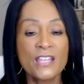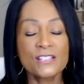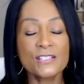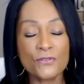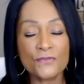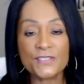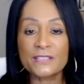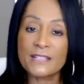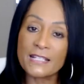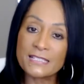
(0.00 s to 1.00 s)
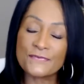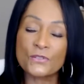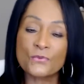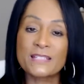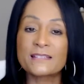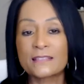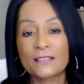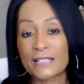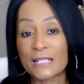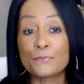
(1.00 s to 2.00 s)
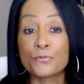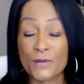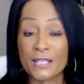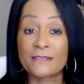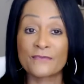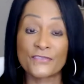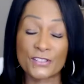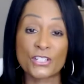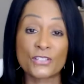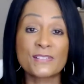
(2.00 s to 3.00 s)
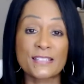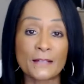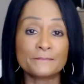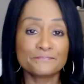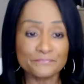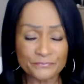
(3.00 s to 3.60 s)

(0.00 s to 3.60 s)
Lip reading: So over the next few weeks, I thought I'd break the videos up.